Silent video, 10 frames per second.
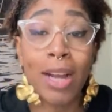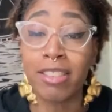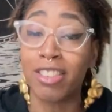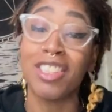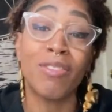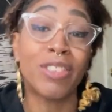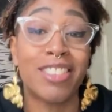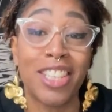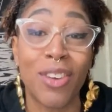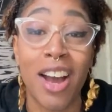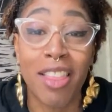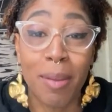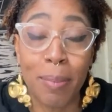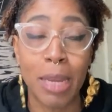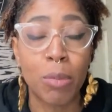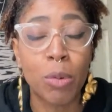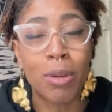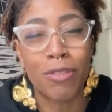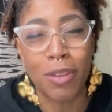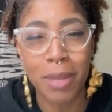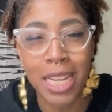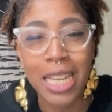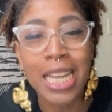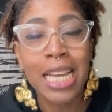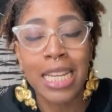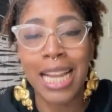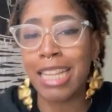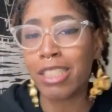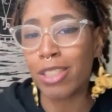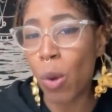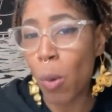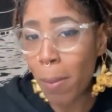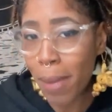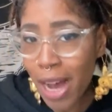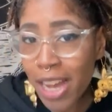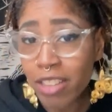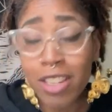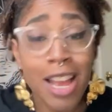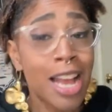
I still love to see it on other people, but for me, not so much.